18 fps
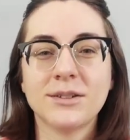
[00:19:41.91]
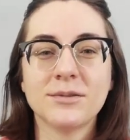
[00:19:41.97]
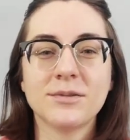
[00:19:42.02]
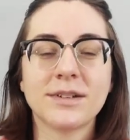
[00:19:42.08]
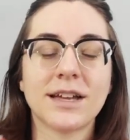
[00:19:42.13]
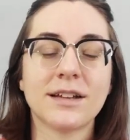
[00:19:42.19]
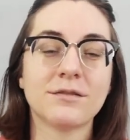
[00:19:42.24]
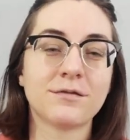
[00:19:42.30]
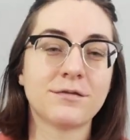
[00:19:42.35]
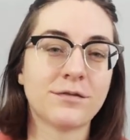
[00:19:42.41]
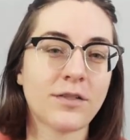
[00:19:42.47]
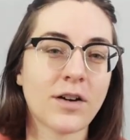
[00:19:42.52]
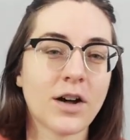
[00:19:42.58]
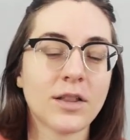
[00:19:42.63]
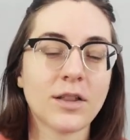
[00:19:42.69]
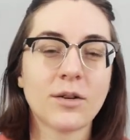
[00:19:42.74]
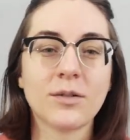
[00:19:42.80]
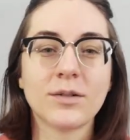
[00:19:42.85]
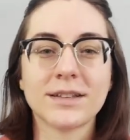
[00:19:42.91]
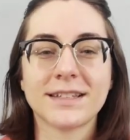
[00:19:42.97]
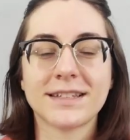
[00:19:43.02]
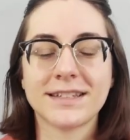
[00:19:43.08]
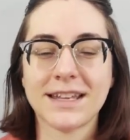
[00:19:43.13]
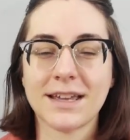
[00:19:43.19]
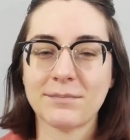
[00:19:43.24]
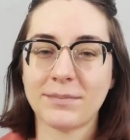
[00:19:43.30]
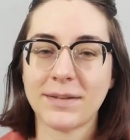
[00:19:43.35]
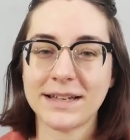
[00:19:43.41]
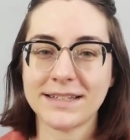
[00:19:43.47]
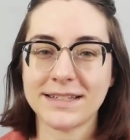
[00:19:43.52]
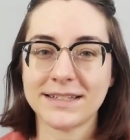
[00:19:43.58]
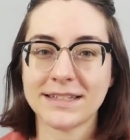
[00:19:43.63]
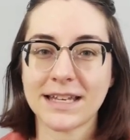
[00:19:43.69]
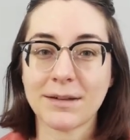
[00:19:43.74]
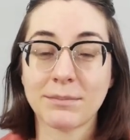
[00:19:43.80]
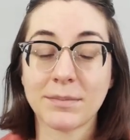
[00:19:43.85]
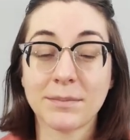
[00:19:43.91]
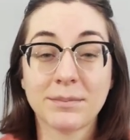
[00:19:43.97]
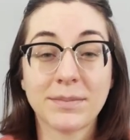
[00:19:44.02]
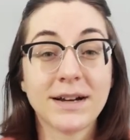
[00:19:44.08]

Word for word: you can follow step by step.